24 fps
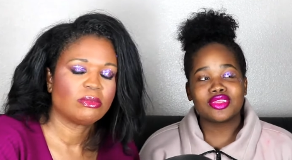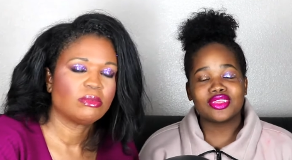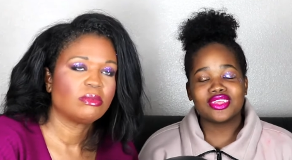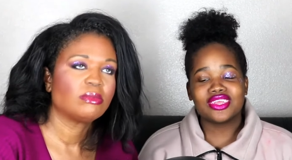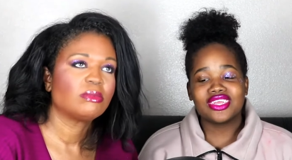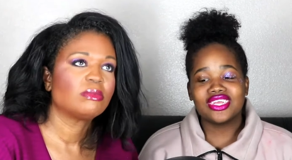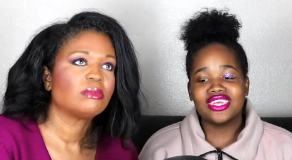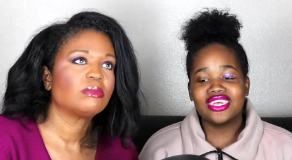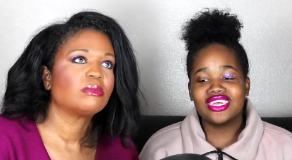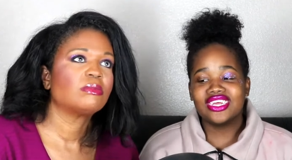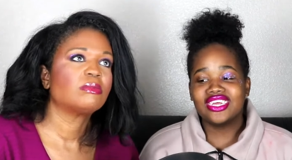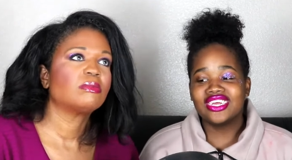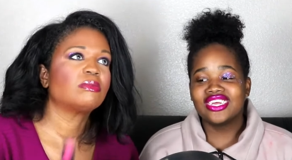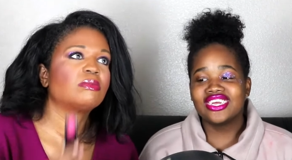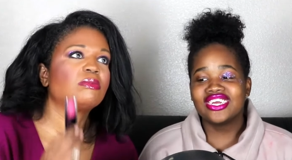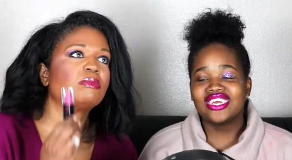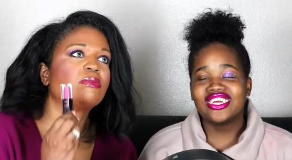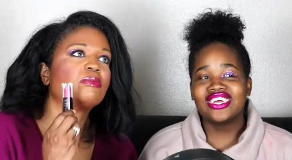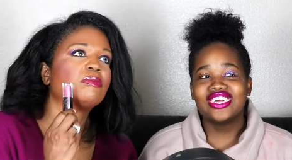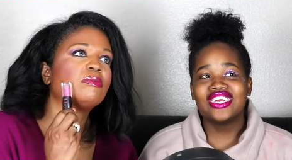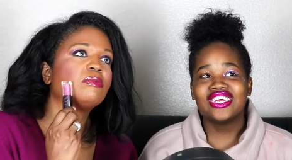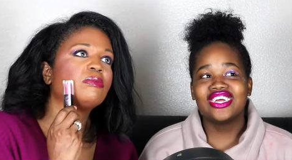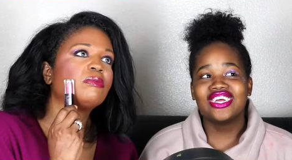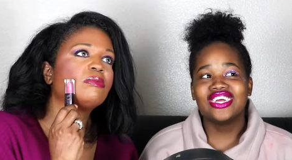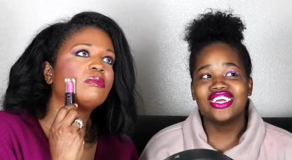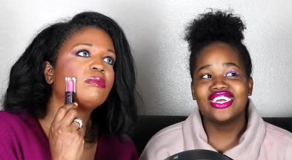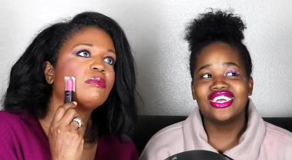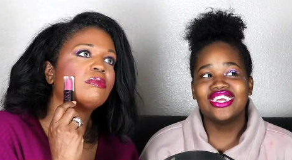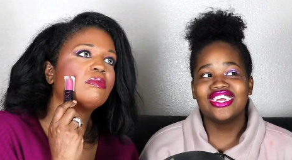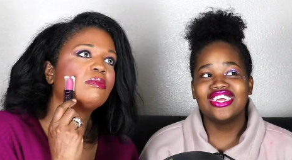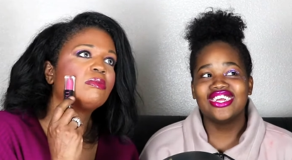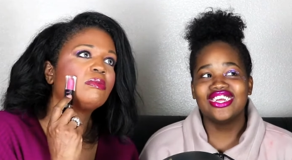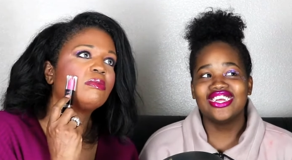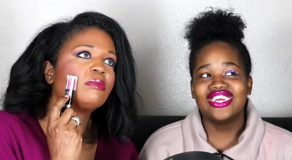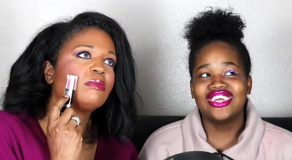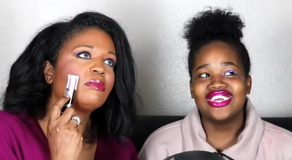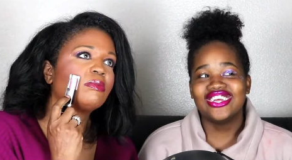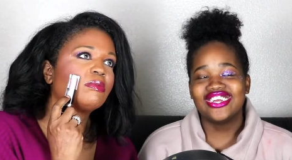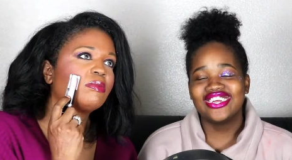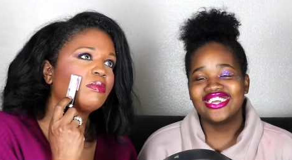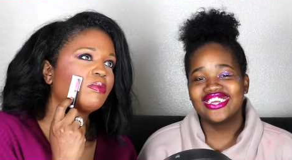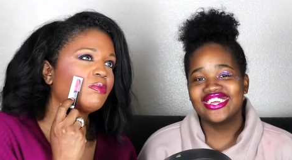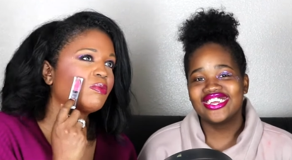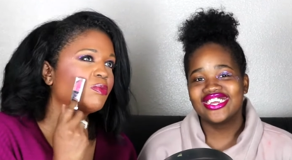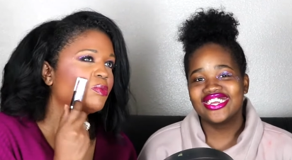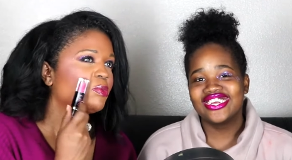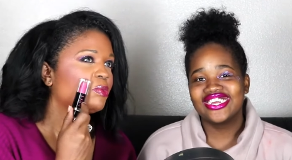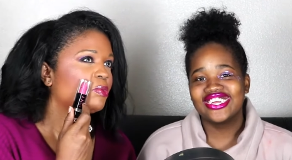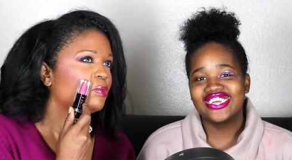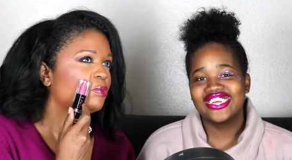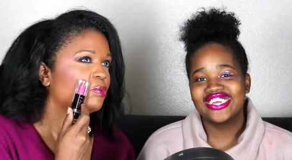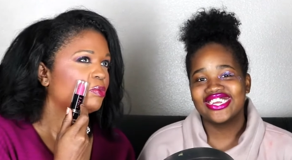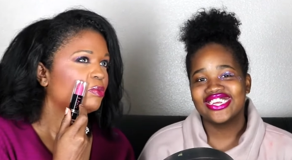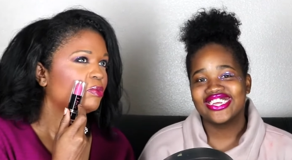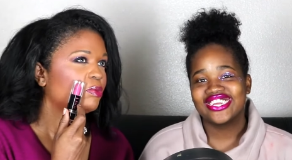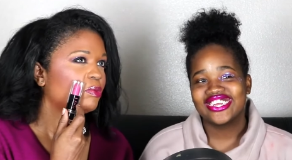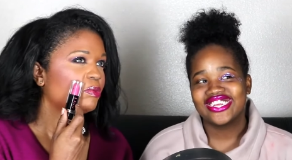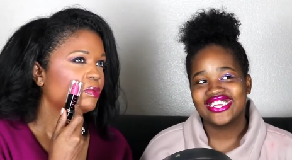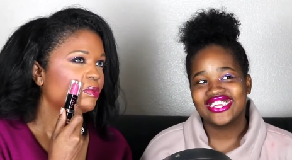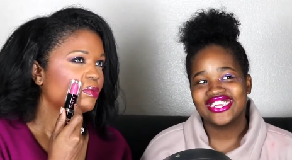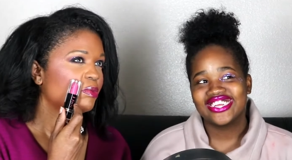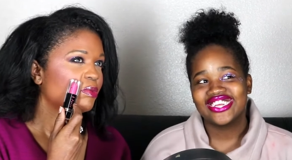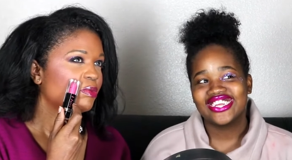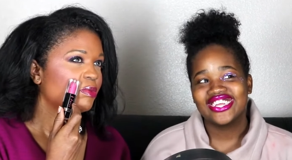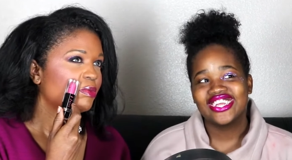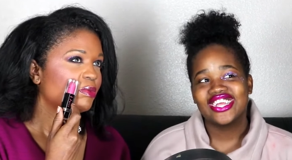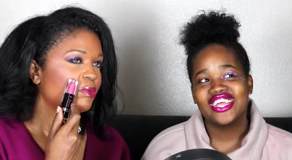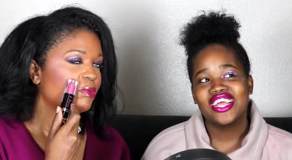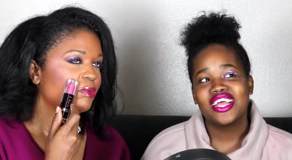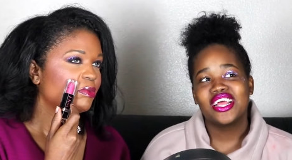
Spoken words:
Nothing is said.